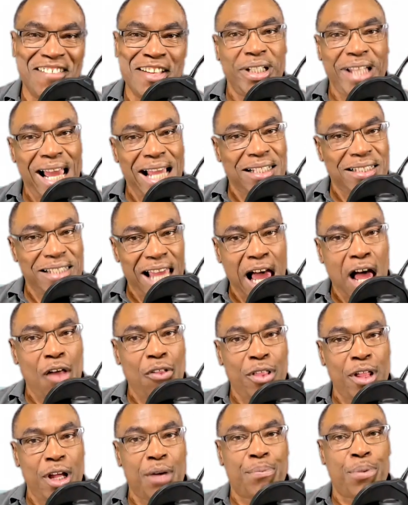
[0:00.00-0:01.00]
That's how
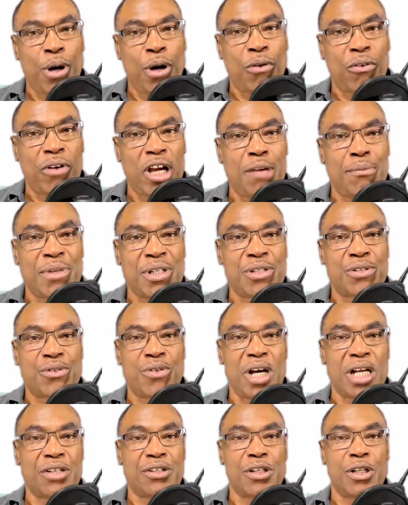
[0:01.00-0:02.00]
their program is
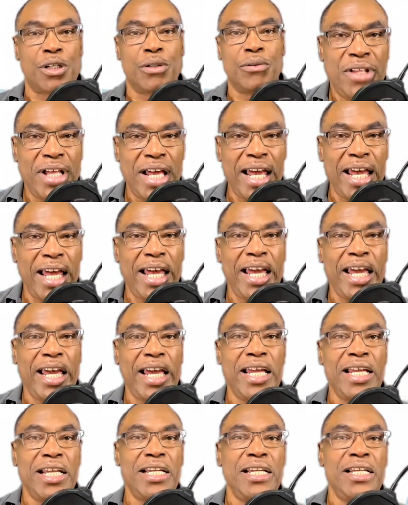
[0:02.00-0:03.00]
structured.
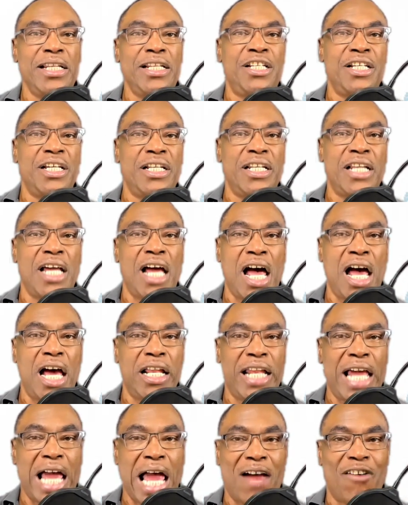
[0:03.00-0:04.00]
They did
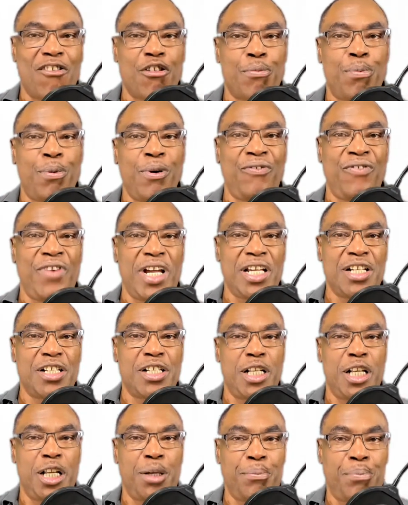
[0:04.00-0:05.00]
not have a
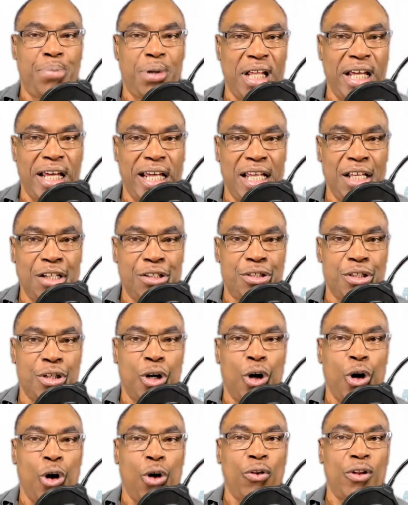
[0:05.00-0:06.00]
provision in place to
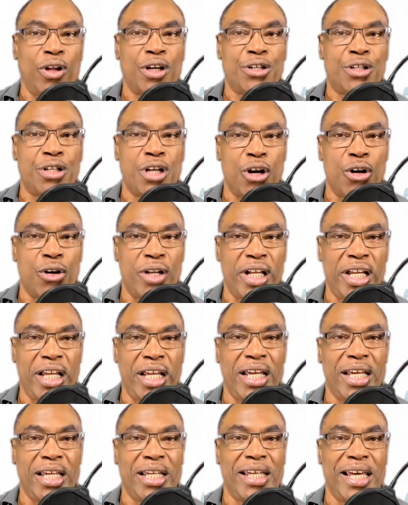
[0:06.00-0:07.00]
hold the attorney
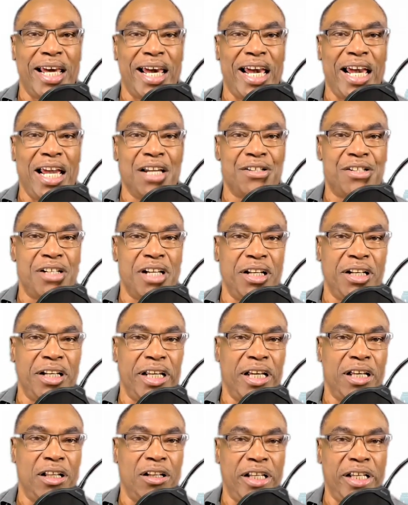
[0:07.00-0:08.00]
engaged in
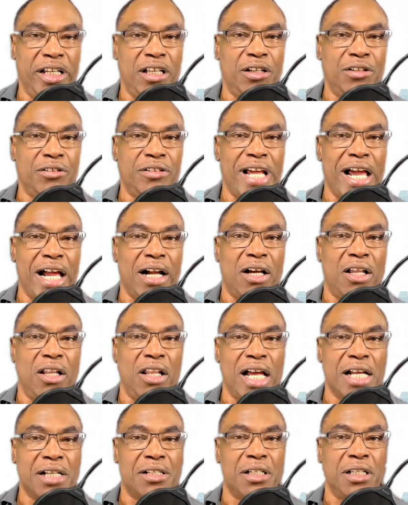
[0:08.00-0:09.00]
illegal debt
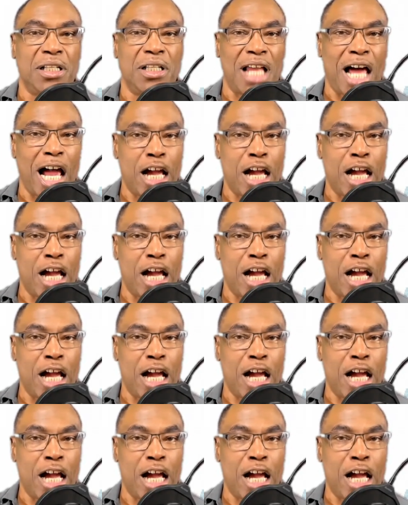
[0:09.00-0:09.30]
collection